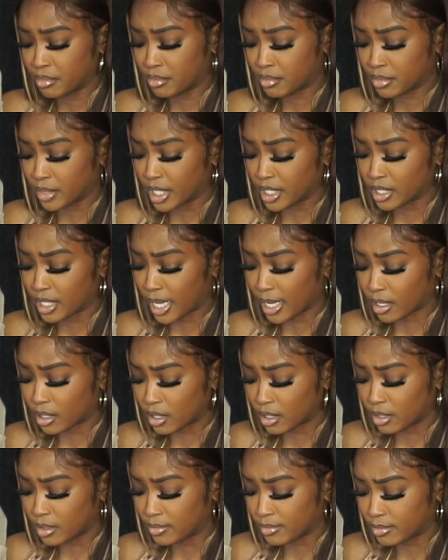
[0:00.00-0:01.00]
It's like
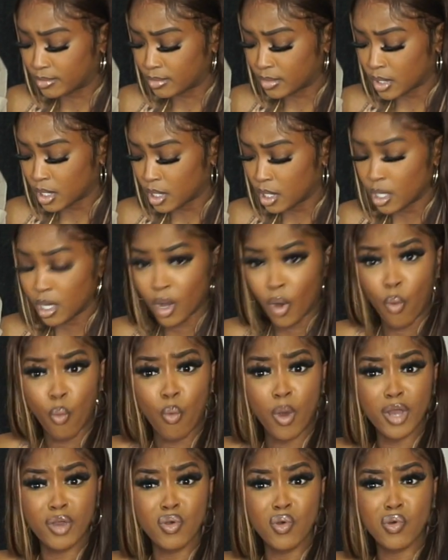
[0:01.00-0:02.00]
a, what
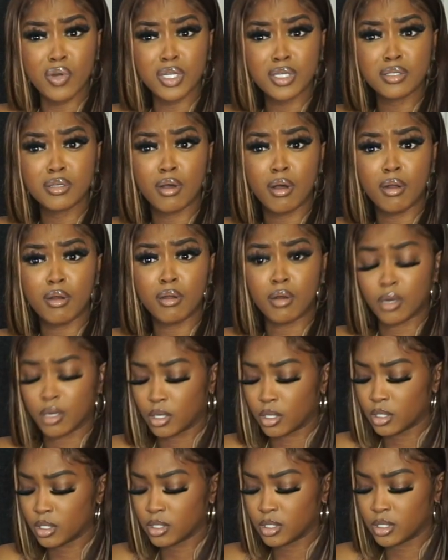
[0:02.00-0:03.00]
do you call this color?
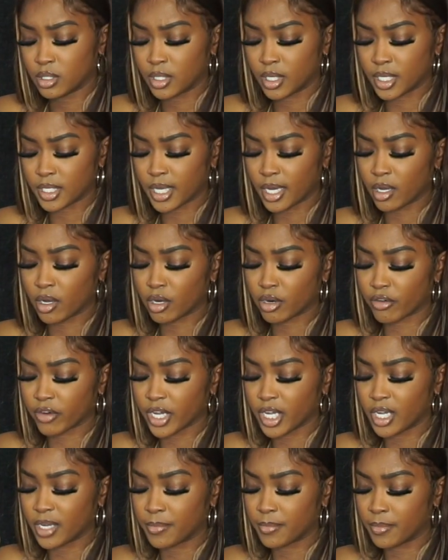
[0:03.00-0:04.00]
It's like a
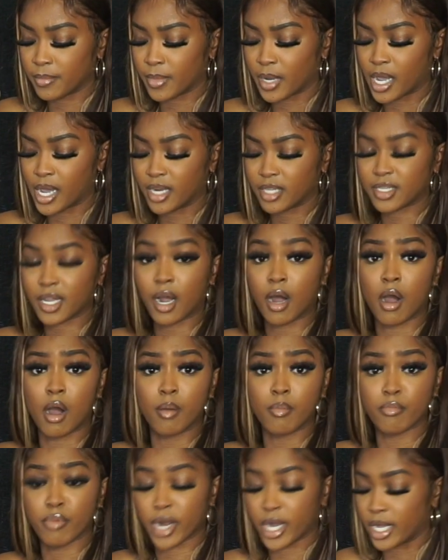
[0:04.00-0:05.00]
cream, and it's like an
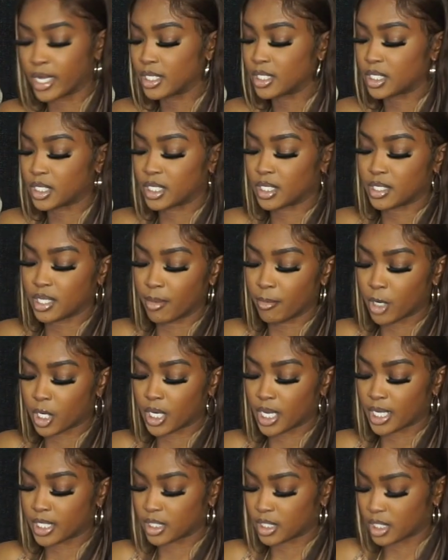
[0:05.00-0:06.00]
ombre into the same color
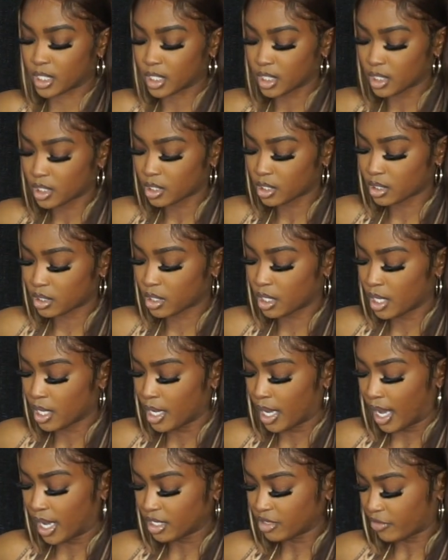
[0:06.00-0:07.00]
as this.
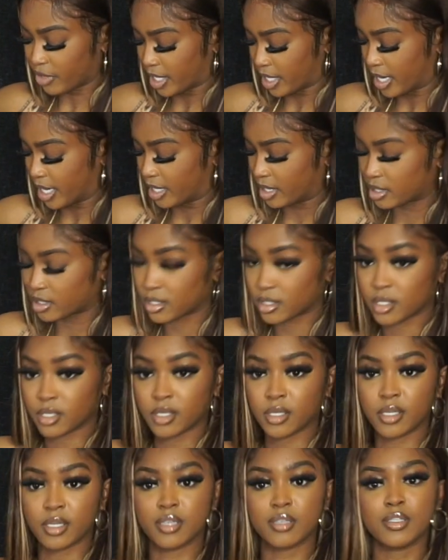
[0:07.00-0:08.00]
It's really nice.
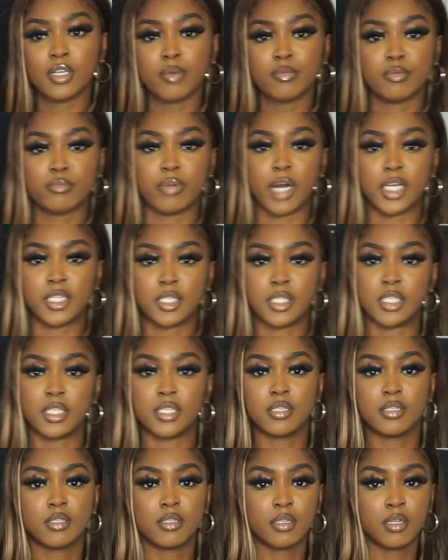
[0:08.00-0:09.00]
Double-breasted.
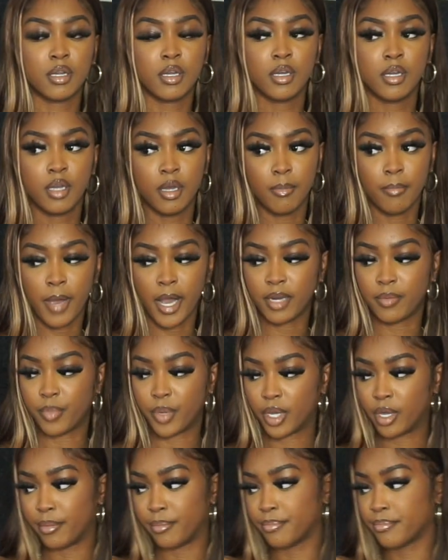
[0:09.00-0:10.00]
Bad
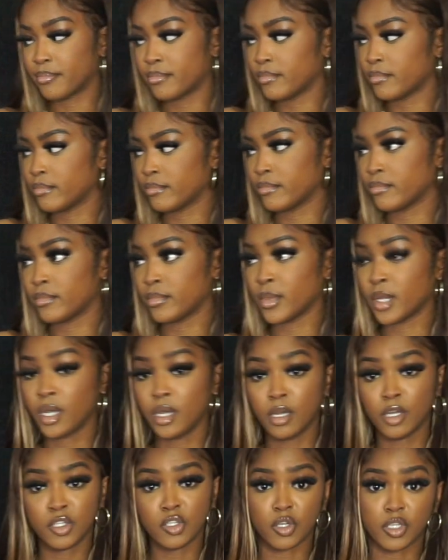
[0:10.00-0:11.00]
B.
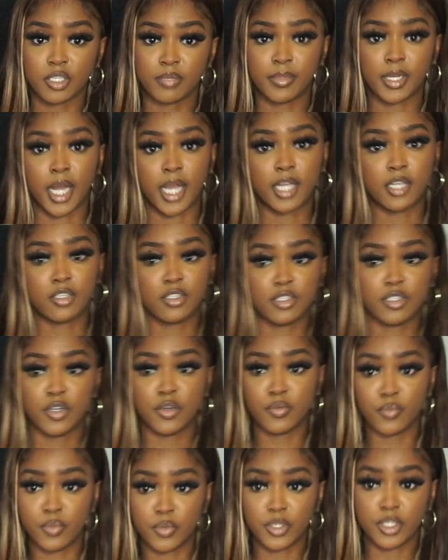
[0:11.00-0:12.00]
Talk to me nice. You know,
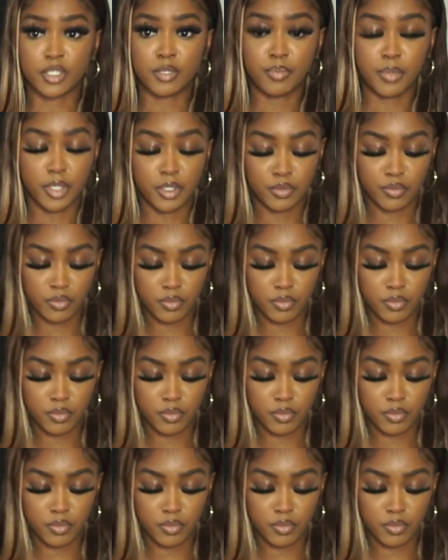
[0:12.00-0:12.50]
we just be.